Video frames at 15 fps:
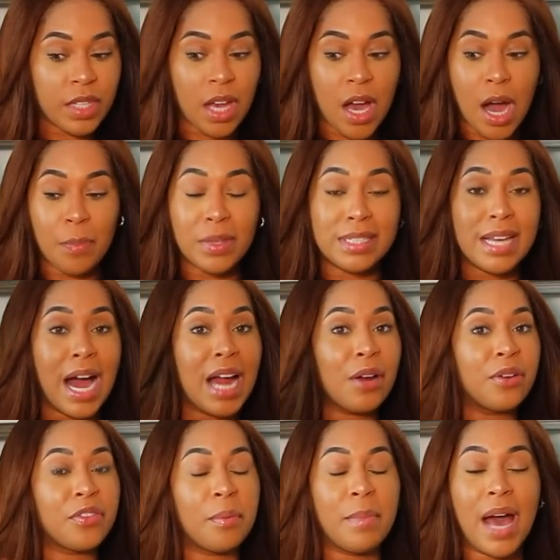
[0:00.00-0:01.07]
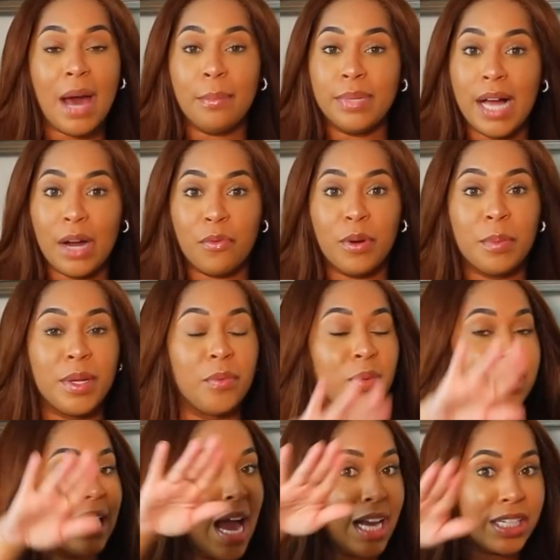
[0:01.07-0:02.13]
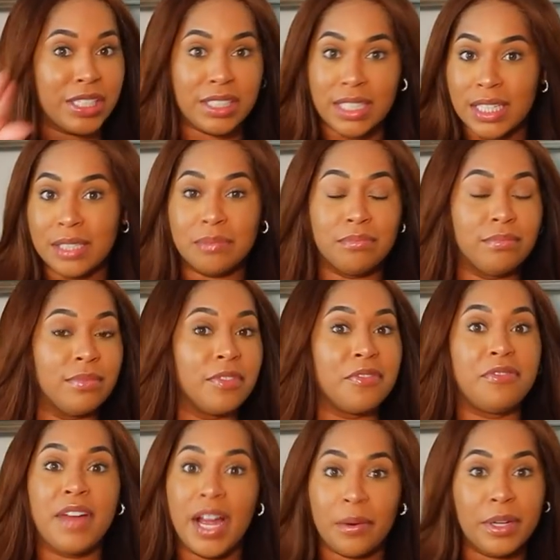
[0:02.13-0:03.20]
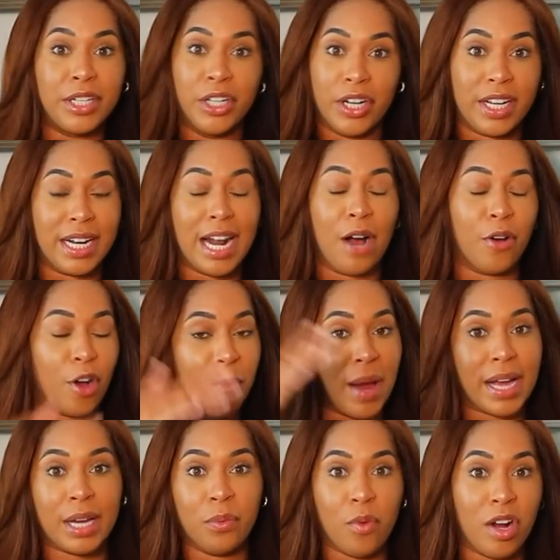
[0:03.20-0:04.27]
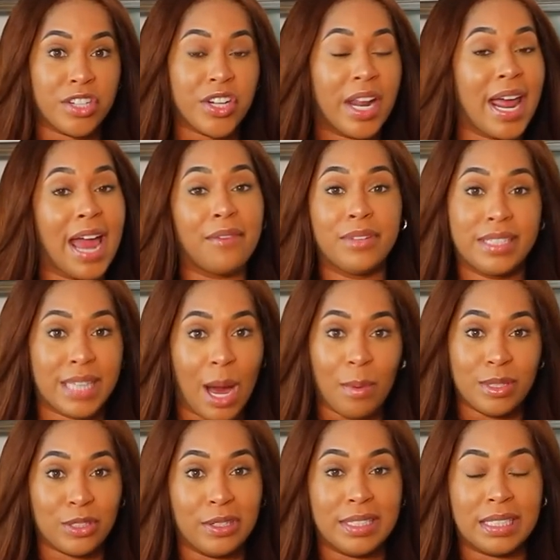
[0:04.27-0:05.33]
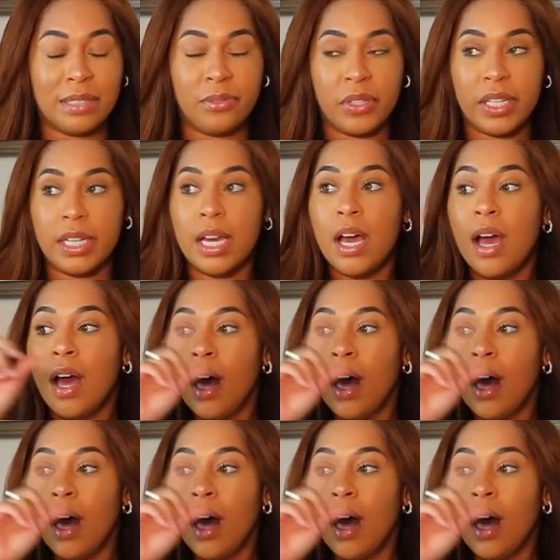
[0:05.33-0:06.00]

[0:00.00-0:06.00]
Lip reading: The Diary of a Mad Black Woman was actually very good and I'll go back and watch that every time it's on TV.